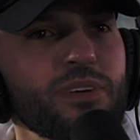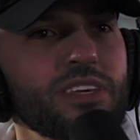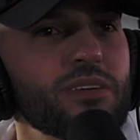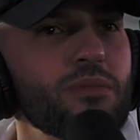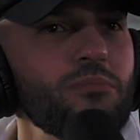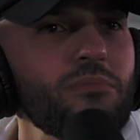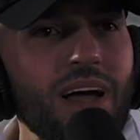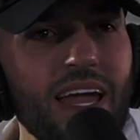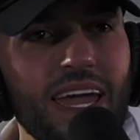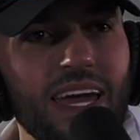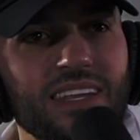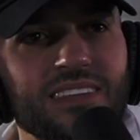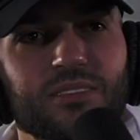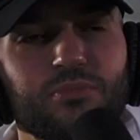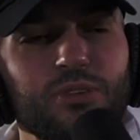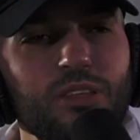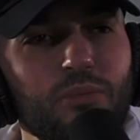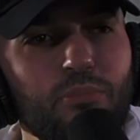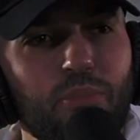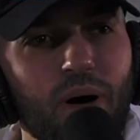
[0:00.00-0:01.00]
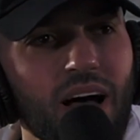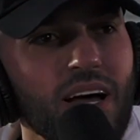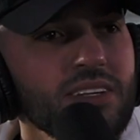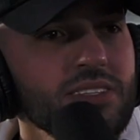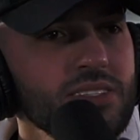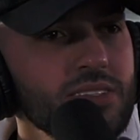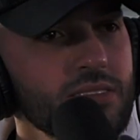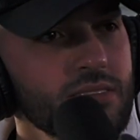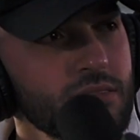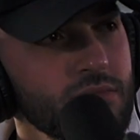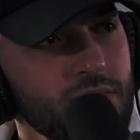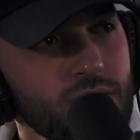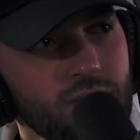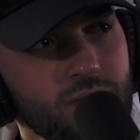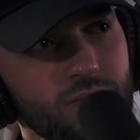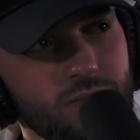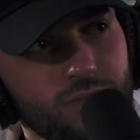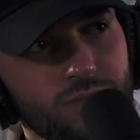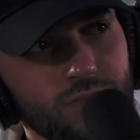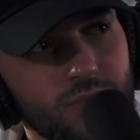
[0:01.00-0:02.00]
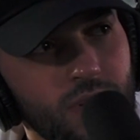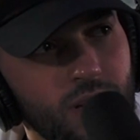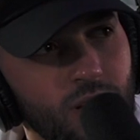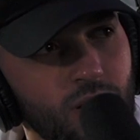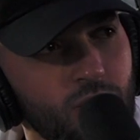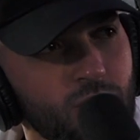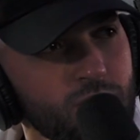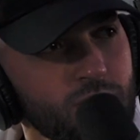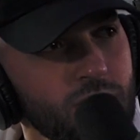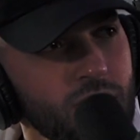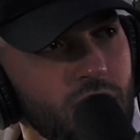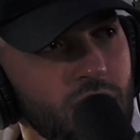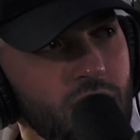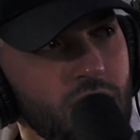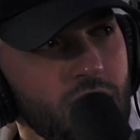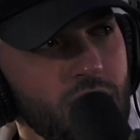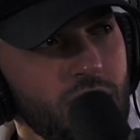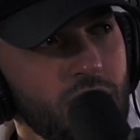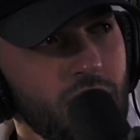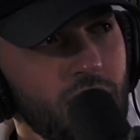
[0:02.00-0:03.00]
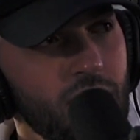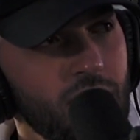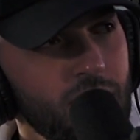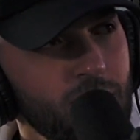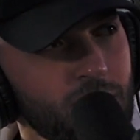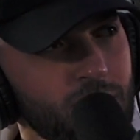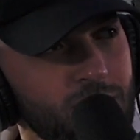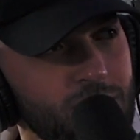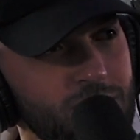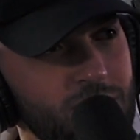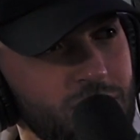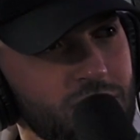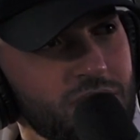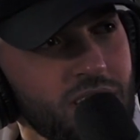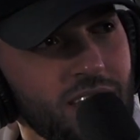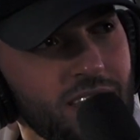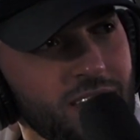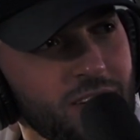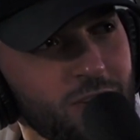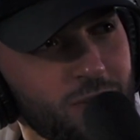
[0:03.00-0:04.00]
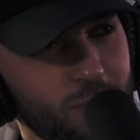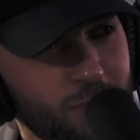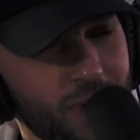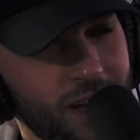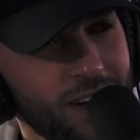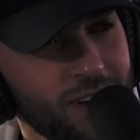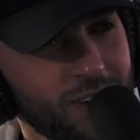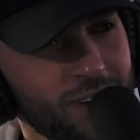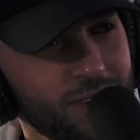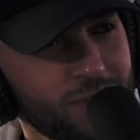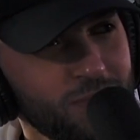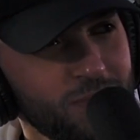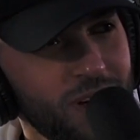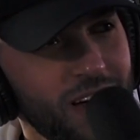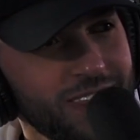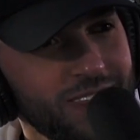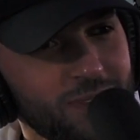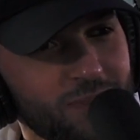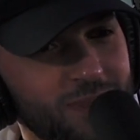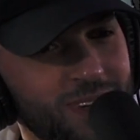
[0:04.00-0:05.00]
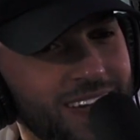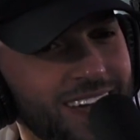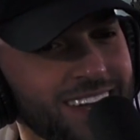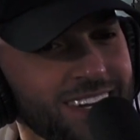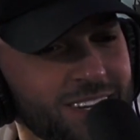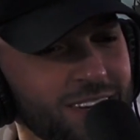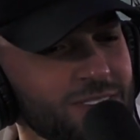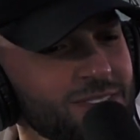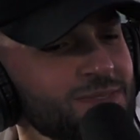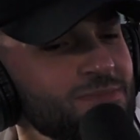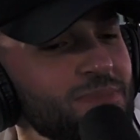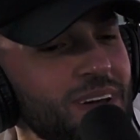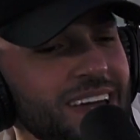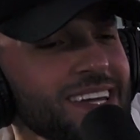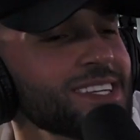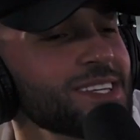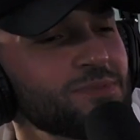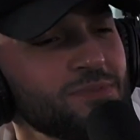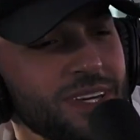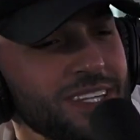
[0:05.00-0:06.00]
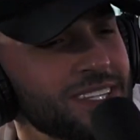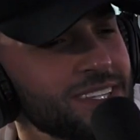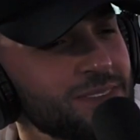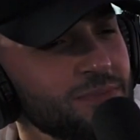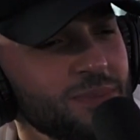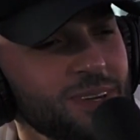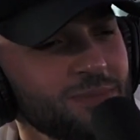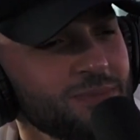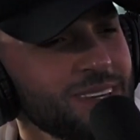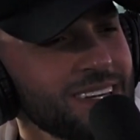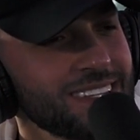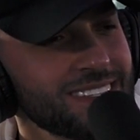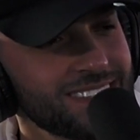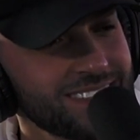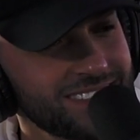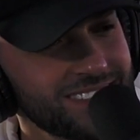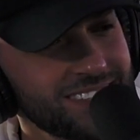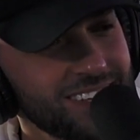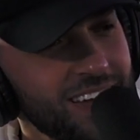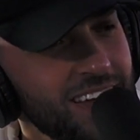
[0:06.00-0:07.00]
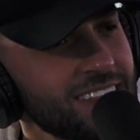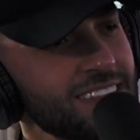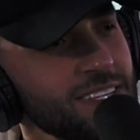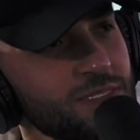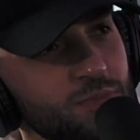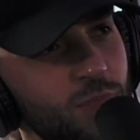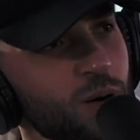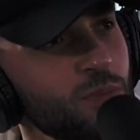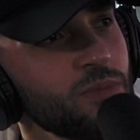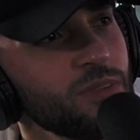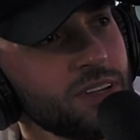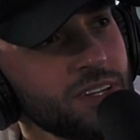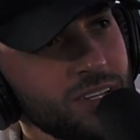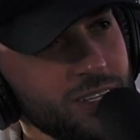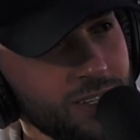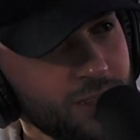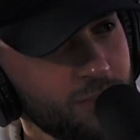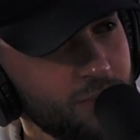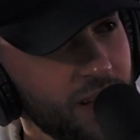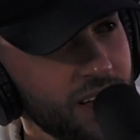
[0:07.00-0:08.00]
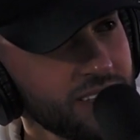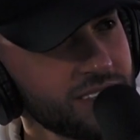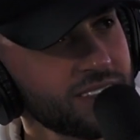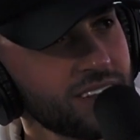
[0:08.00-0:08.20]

the man, to be the best, you know, to say that you're better at the man just basically to me means is at this moment you're the best.